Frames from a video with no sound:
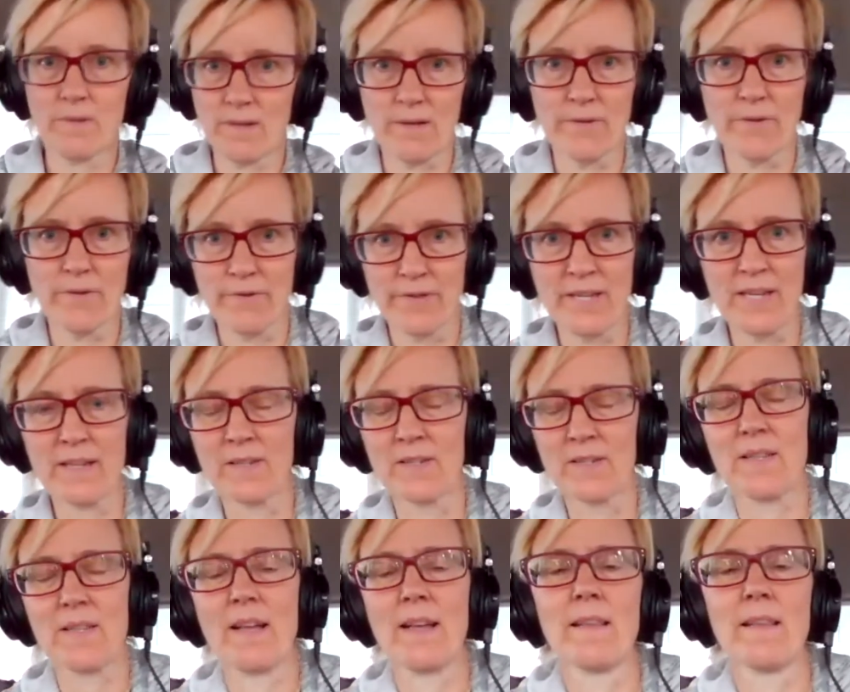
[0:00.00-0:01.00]
other
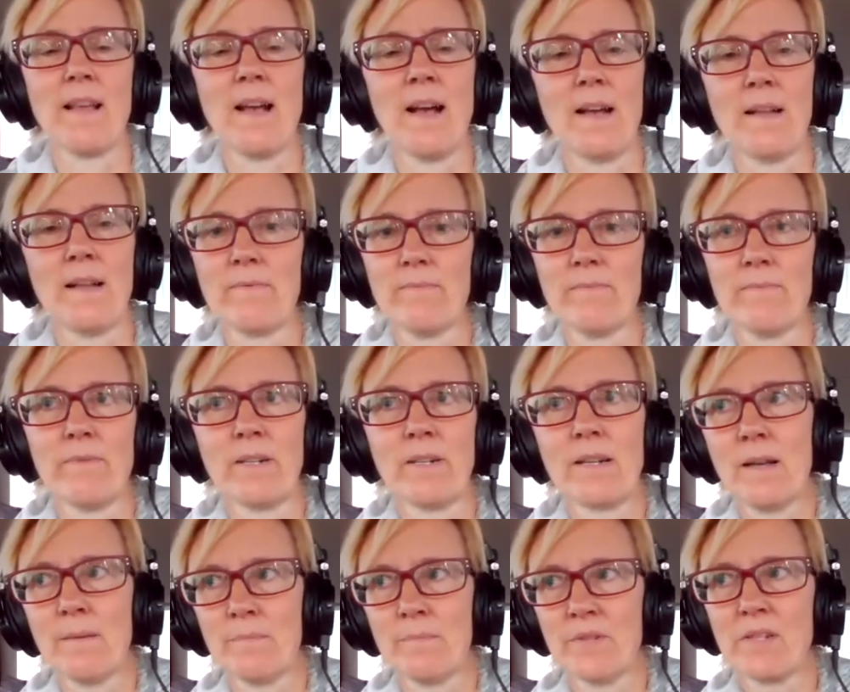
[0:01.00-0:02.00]
things like that, when
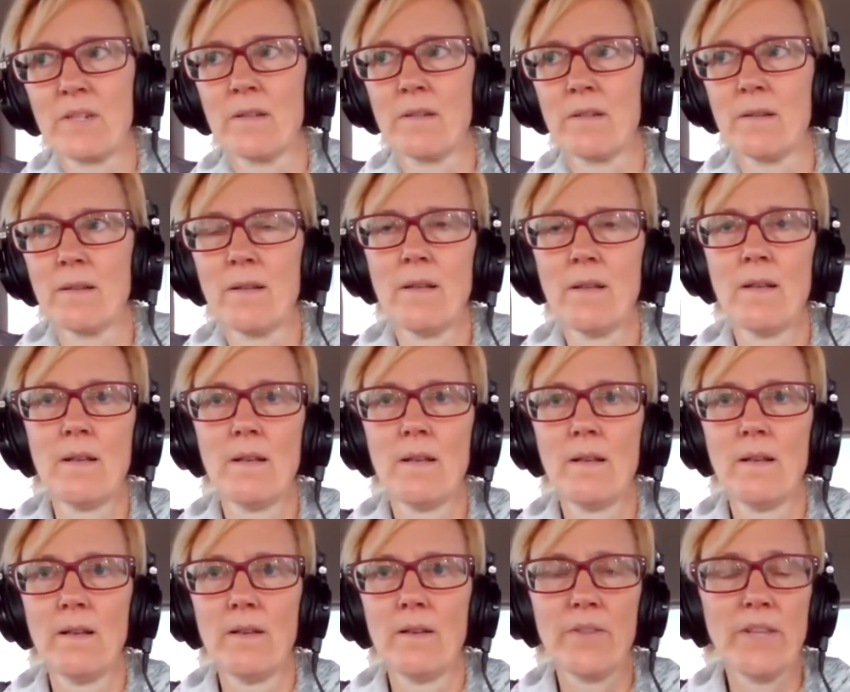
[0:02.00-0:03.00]
it comes to
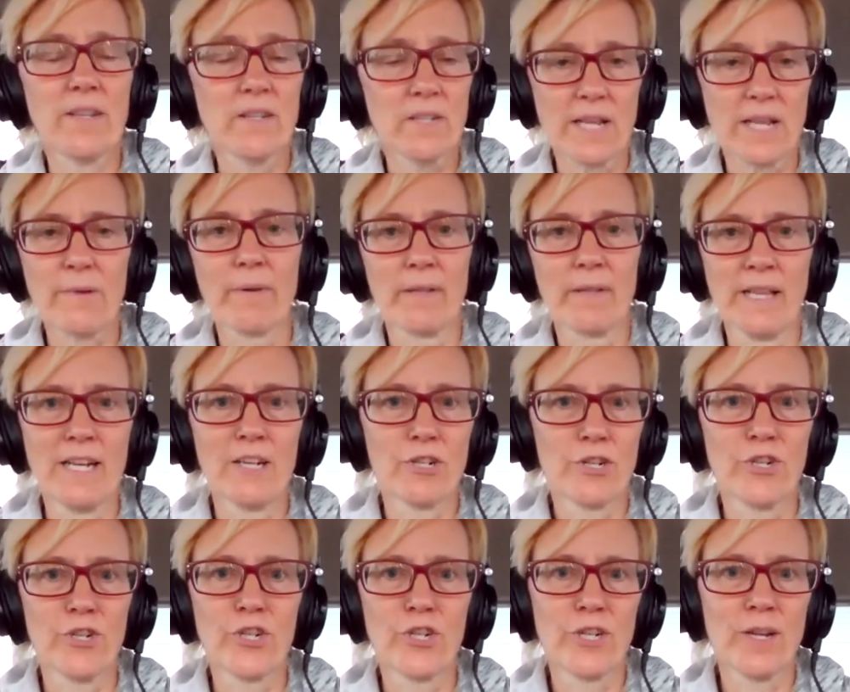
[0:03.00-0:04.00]
things like
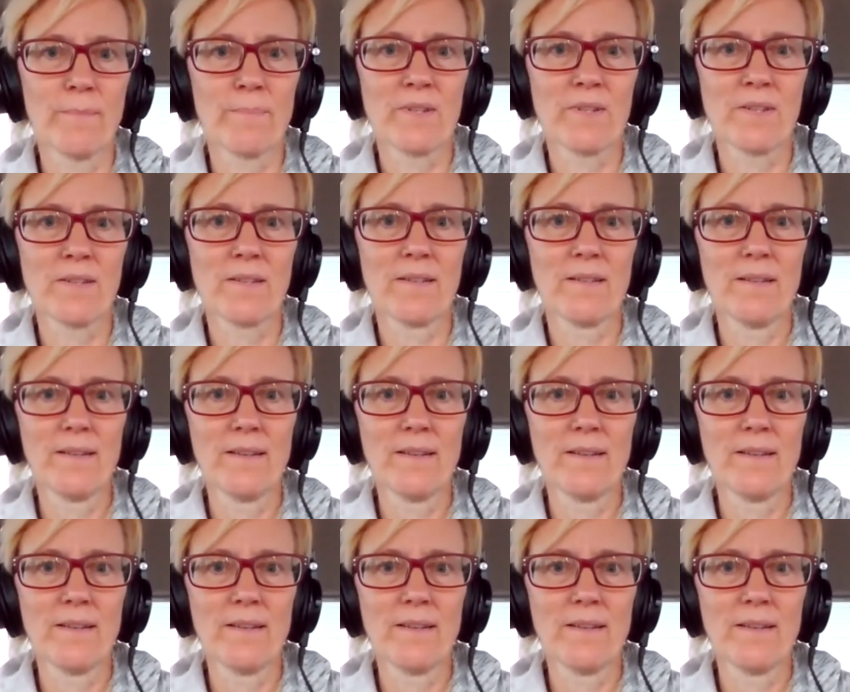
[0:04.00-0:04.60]
relationships.